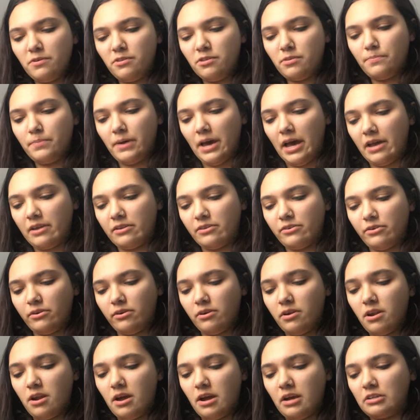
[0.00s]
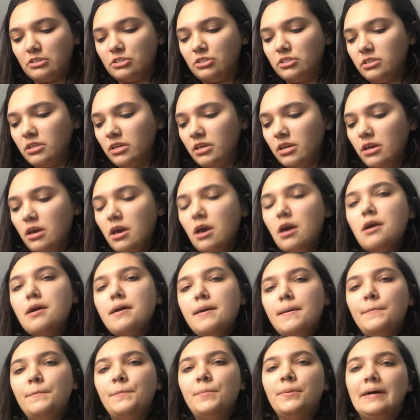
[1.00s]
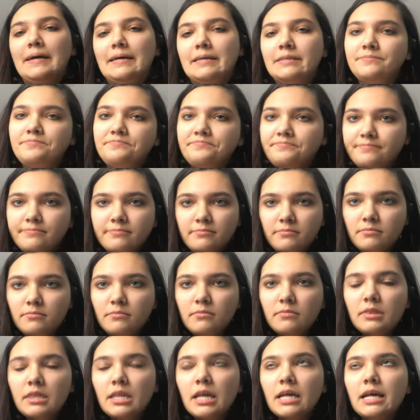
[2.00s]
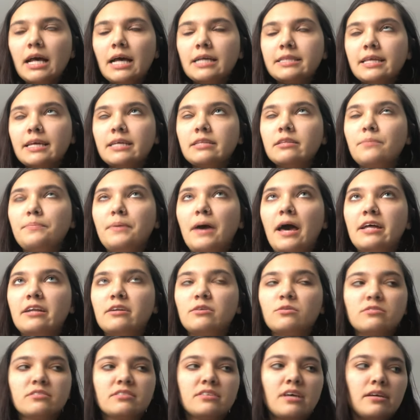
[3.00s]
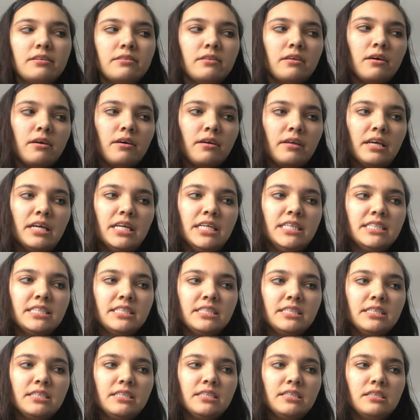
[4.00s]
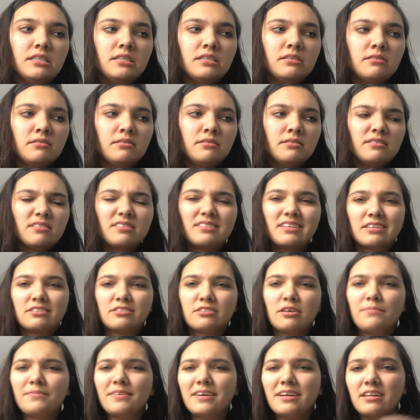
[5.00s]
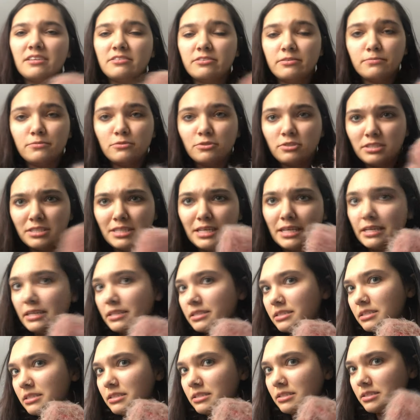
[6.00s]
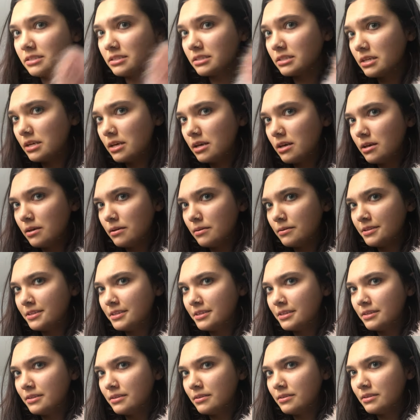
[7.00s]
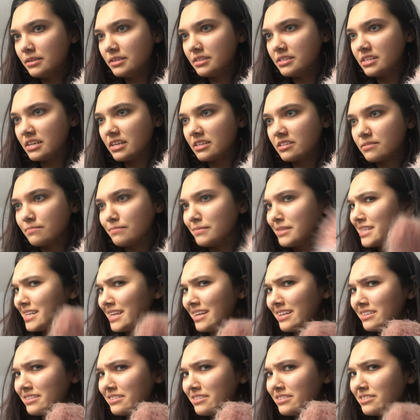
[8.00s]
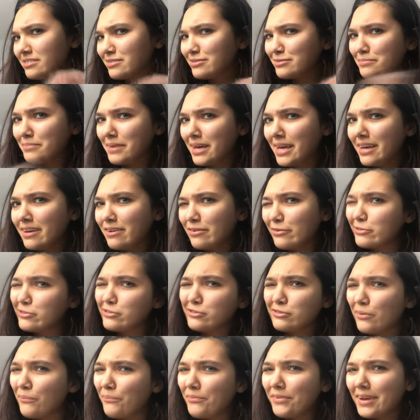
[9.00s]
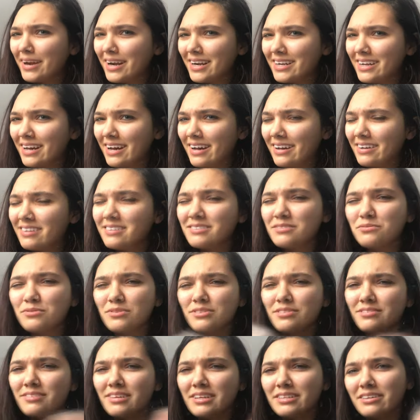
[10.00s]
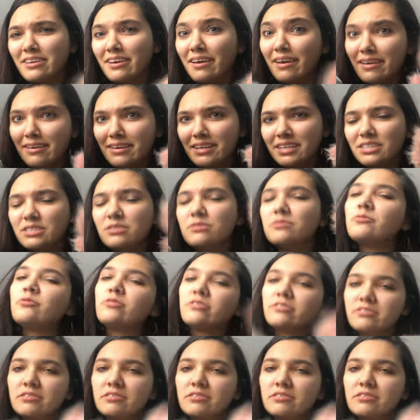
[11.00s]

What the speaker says: the pattern actually, but I think the pattern was like the easy, it's like something of the most easiest mittens to make or something like that. And it was like it was